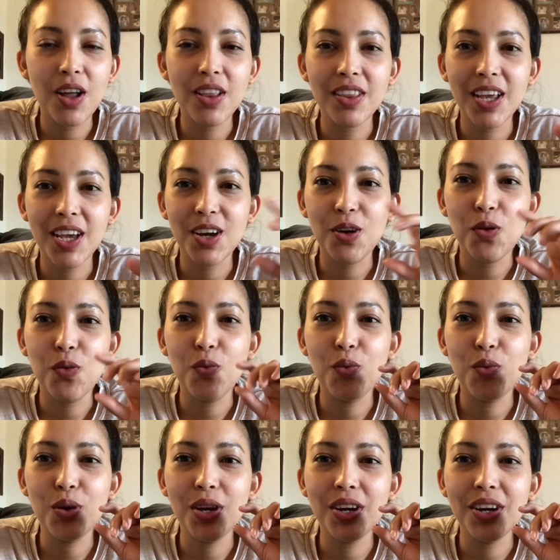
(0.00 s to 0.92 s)
like a
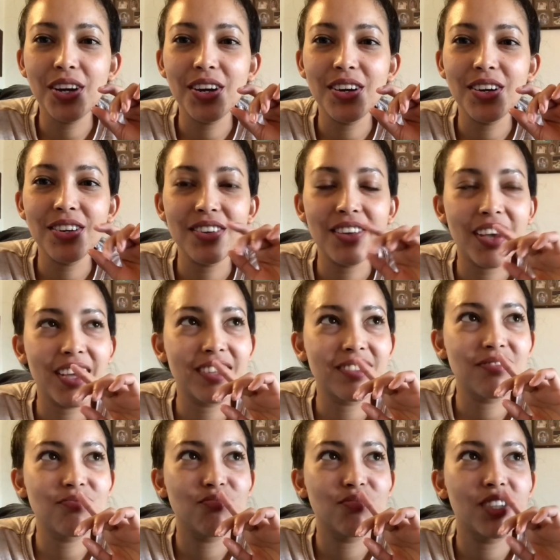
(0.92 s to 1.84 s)
weird like
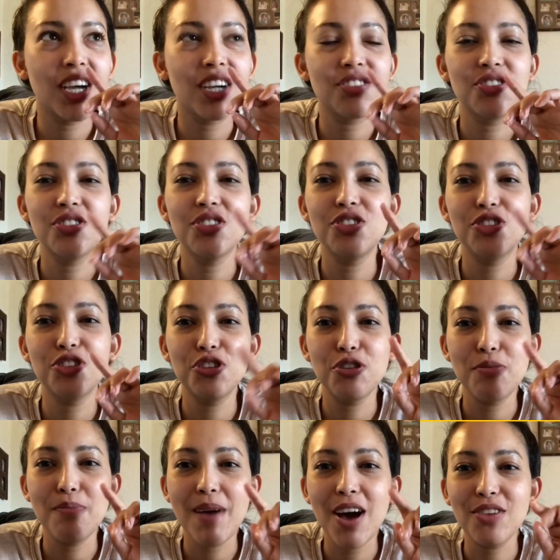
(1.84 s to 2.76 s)
texture to
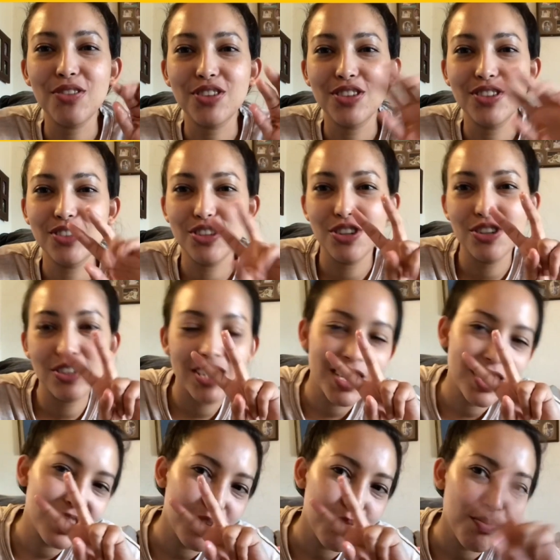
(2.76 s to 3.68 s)
your mouth because you're
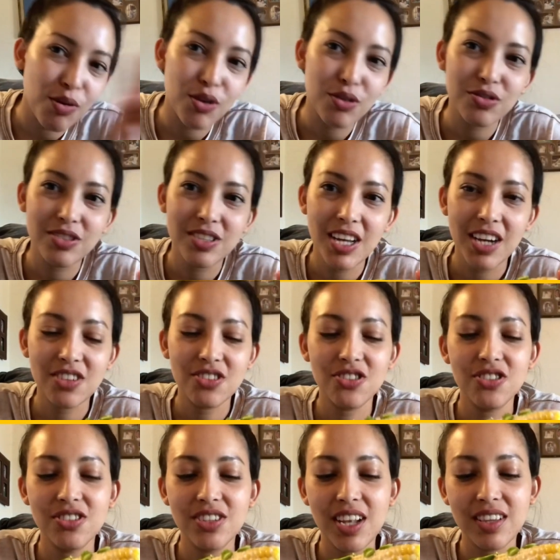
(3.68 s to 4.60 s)
tasting both
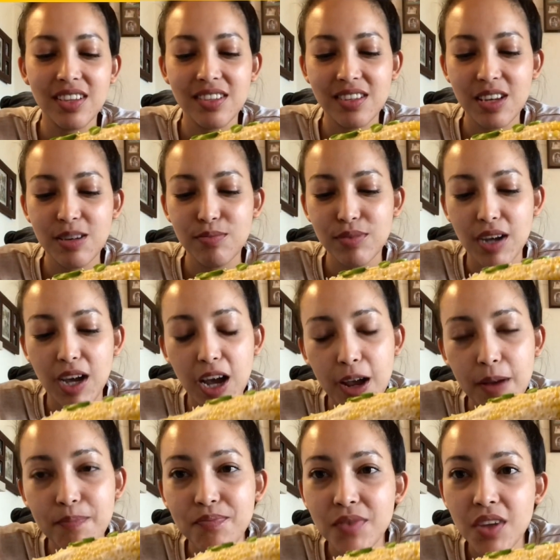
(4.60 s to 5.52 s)
textures at the same
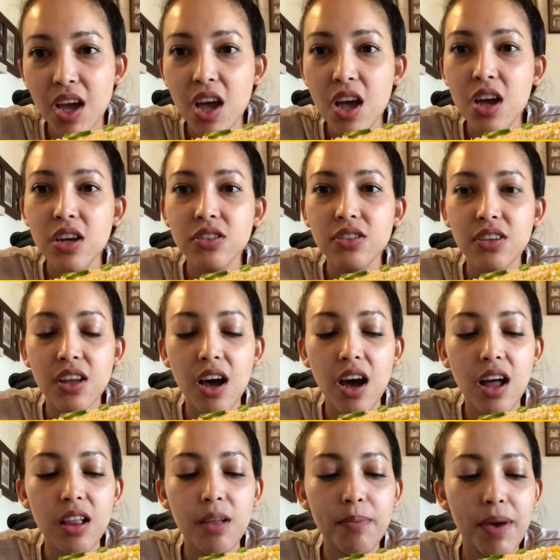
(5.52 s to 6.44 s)
time. So the
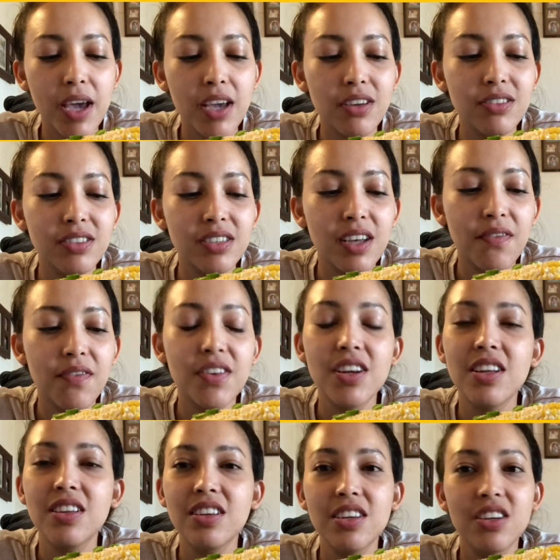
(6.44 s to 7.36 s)
jalapeno is
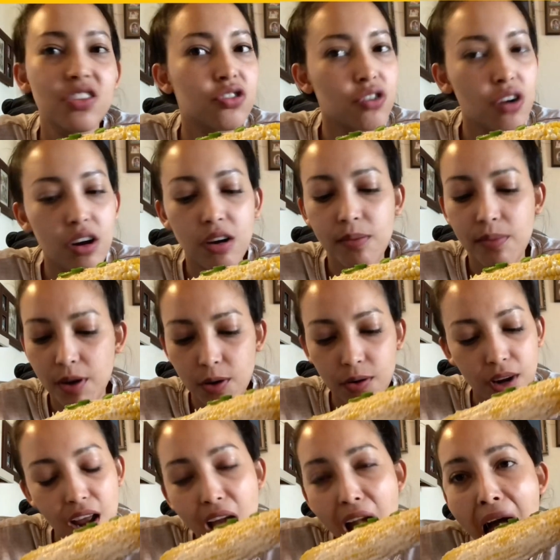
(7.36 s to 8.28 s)
definitely a strong
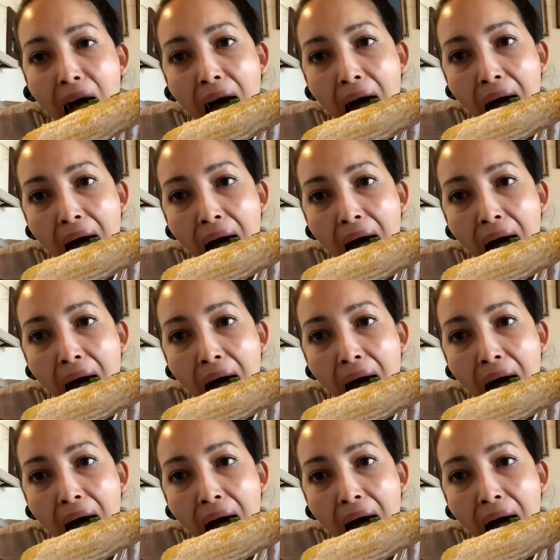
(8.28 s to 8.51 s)
component.